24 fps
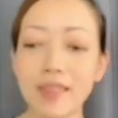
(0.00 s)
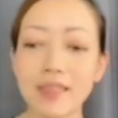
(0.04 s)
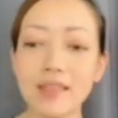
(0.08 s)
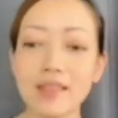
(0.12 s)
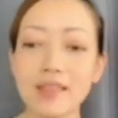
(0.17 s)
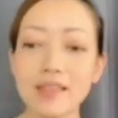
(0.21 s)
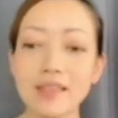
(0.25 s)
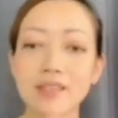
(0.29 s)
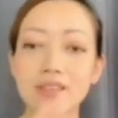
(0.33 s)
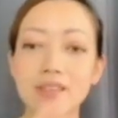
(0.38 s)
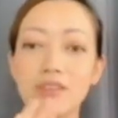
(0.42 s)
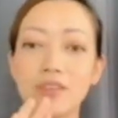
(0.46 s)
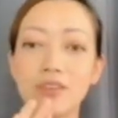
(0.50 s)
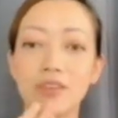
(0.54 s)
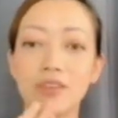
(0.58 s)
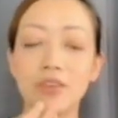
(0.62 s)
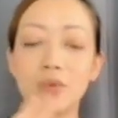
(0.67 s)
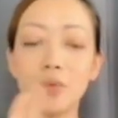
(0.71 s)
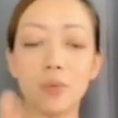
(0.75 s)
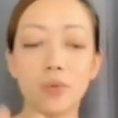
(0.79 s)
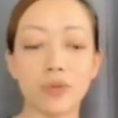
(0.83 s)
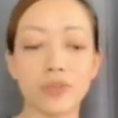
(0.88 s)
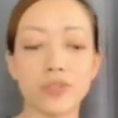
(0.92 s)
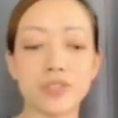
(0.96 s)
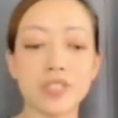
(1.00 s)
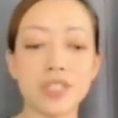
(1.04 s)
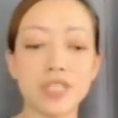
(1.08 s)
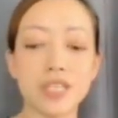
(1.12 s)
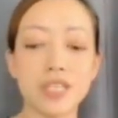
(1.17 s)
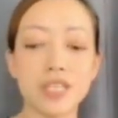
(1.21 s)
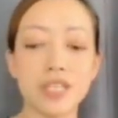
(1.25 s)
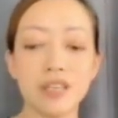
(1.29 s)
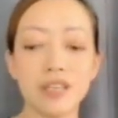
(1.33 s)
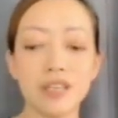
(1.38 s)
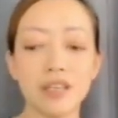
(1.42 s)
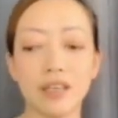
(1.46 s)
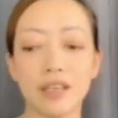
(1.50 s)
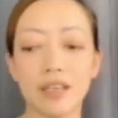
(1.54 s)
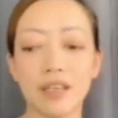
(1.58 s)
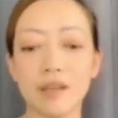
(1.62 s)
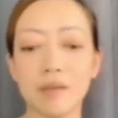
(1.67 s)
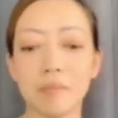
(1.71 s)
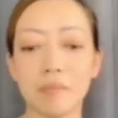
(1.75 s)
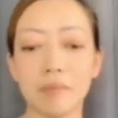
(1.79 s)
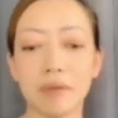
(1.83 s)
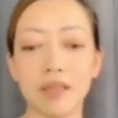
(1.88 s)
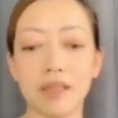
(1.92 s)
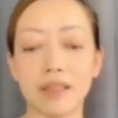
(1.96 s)
This, you will see in
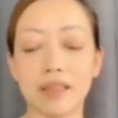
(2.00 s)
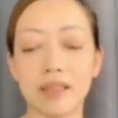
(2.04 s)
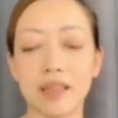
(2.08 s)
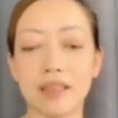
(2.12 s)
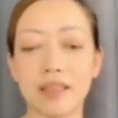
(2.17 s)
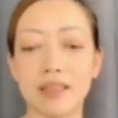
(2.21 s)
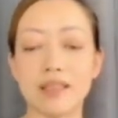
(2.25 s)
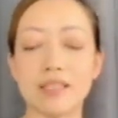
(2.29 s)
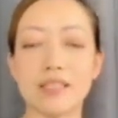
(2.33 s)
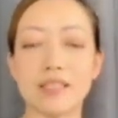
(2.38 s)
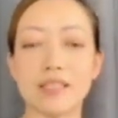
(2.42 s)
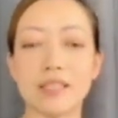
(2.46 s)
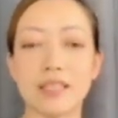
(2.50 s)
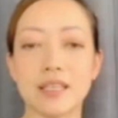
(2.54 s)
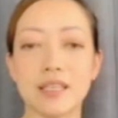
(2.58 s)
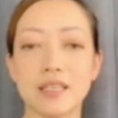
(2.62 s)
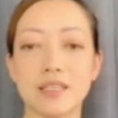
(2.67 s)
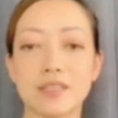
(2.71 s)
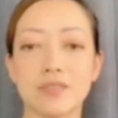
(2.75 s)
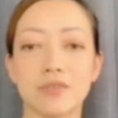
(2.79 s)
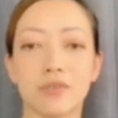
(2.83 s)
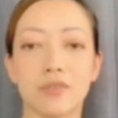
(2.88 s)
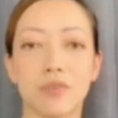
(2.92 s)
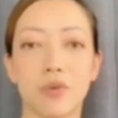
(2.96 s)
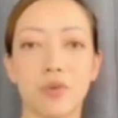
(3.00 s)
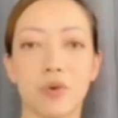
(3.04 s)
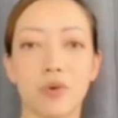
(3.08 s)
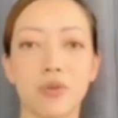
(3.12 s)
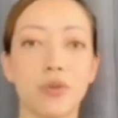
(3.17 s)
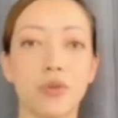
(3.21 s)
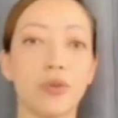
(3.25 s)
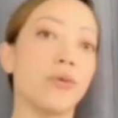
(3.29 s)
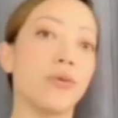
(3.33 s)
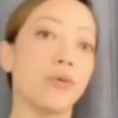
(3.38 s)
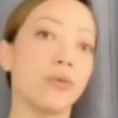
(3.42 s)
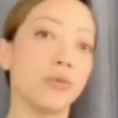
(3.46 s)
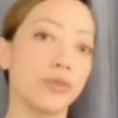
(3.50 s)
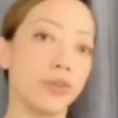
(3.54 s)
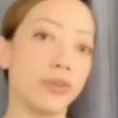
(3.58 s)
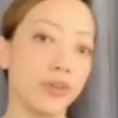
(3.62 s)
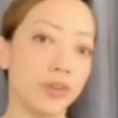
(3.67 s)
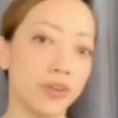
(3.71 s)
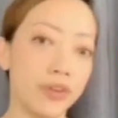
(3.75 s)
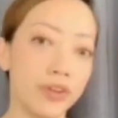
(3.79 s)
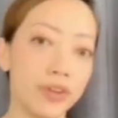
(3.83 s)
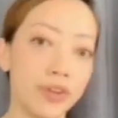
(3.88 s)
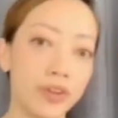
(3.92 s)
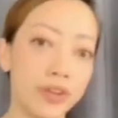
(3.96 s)
a bit that this is for your own
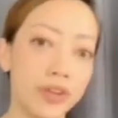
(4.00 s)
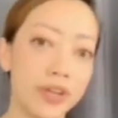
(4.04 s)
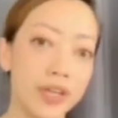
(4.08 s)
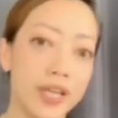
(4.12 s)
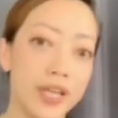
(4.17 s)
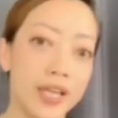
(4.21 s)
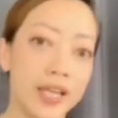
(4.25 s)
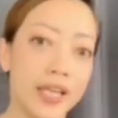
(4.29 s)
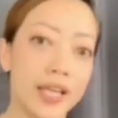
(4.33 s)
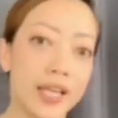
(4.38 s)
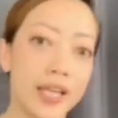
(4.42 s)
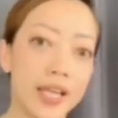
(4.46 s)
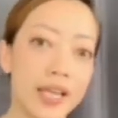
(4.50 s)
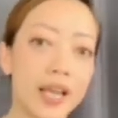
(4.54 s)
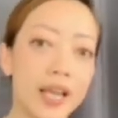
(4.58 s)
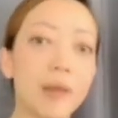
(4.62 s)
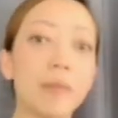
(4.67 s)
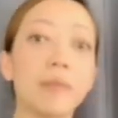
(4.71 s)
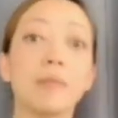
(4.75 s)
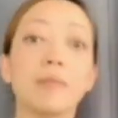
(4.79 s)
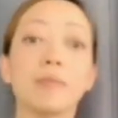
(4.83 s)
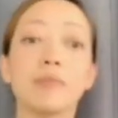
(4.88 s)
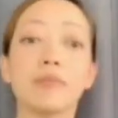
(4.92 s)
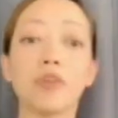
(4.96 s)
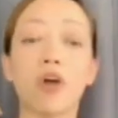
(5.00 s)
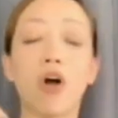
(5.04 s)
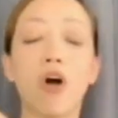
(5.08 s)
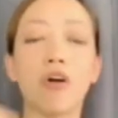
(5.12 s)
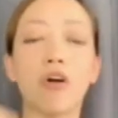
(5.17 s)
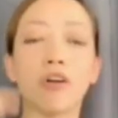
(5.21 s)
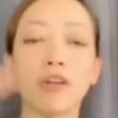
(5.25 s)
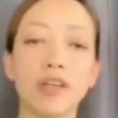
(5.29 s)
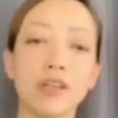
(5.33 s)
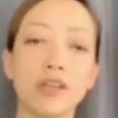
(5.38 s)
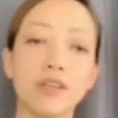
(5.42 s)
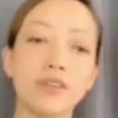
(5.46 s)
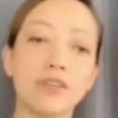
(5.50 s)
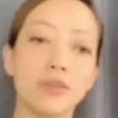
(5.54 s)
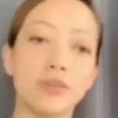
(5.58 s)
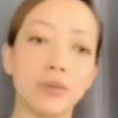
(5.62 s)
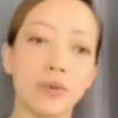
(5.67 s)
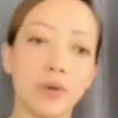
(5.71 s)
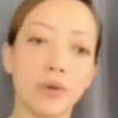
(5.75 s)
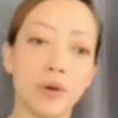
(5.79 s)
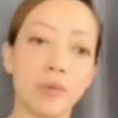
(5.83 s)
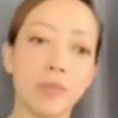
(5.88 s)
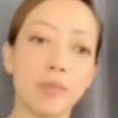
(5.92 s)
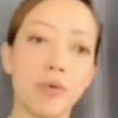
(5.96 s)
good, and I'm talking to
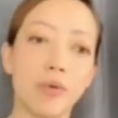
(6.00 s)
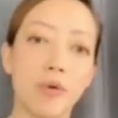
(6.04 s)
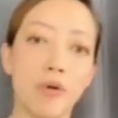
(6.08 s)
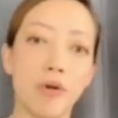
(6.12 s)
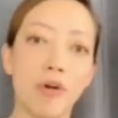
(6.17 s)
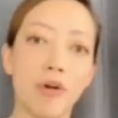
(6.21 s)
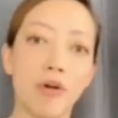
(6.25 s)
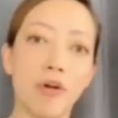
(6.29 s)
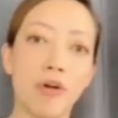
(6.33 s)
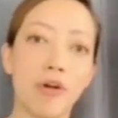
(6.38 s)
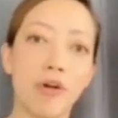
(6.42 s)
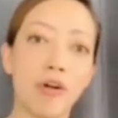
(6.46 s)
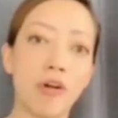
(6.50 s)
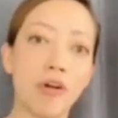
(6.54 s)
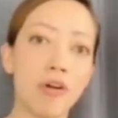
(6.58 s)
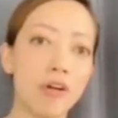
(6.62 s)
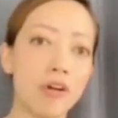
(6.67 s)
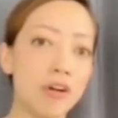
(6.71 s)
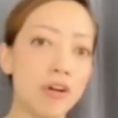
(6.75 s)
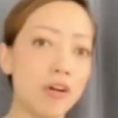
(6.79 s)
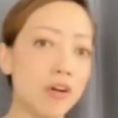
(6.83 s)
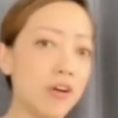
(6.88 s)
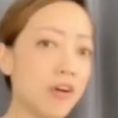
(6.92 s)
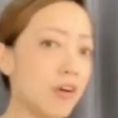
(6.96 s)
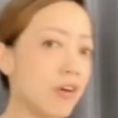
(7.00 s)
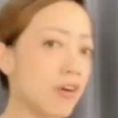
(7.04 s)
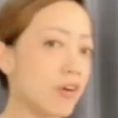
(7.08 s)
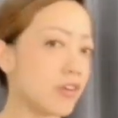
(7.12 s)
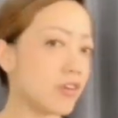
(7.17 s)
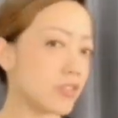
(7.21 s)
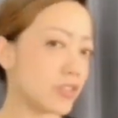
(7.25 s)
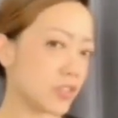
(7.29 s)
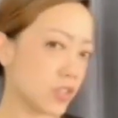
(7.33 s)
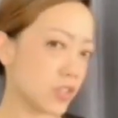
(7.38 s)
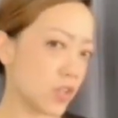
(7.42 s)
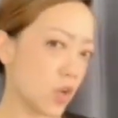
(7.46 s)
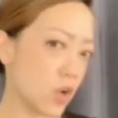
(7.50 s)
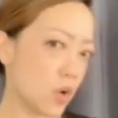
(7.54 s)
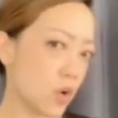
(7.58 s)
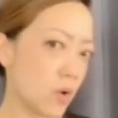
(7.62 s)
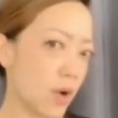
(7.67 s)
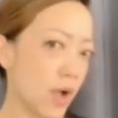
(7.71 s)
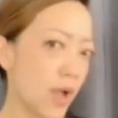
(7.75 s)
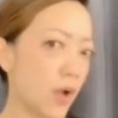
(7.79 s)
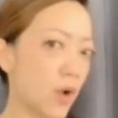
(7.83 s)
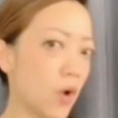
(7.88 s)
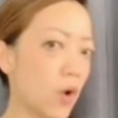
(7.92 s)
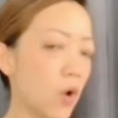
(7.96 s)
her more. So
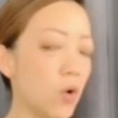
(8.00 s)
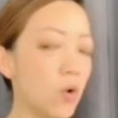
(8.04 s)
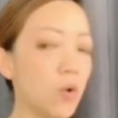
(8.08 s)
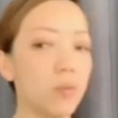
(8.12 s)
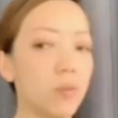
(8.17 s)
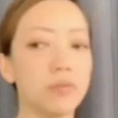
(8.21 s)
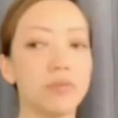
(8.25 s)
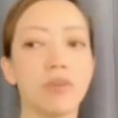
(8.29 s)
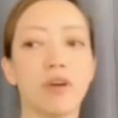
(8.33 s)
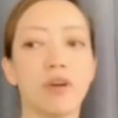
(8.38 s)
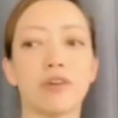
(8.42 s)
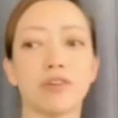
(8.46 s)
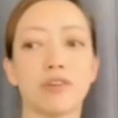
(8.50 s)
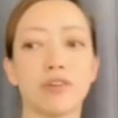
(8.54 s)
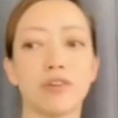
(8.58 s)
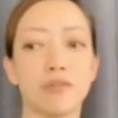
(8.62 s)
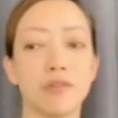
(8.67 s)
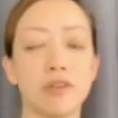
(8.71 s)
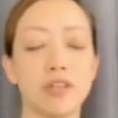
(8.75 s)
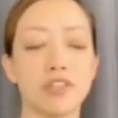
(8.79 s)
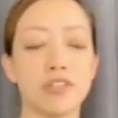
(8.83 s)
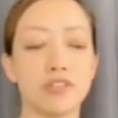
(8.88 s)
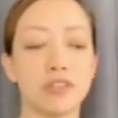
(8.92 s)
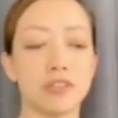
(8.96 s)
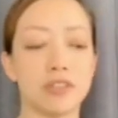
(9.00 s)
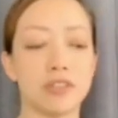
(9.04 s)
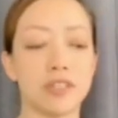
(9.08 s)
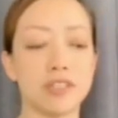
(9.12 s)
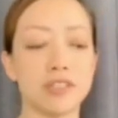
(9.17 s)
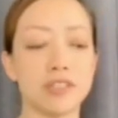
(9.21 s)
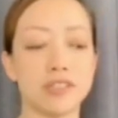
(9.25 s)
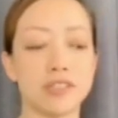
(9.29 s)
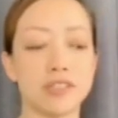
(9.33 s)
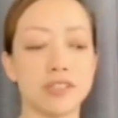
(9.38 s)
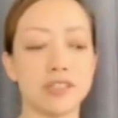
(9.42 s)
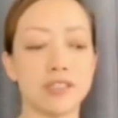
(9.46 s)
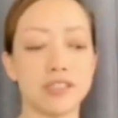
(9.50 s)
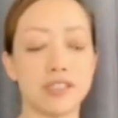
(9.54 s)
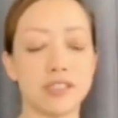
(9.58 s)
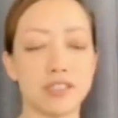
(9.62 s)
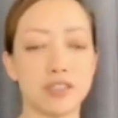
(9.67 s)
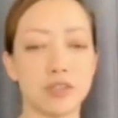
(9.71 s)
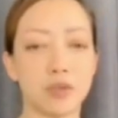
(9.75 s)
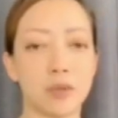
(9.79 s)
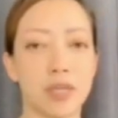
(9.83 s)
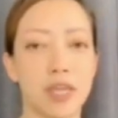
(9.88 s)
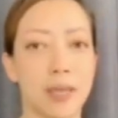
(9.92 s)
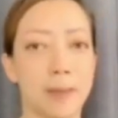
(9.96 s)
I hope Dr. Rachel thinks this
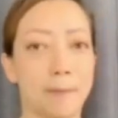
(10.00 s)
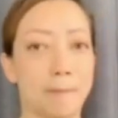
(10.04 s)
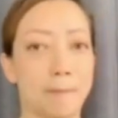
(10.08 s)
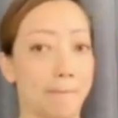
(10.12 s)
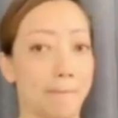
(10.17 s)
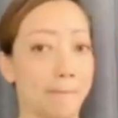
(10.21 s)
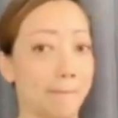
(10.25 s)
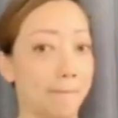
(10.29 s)
is okay.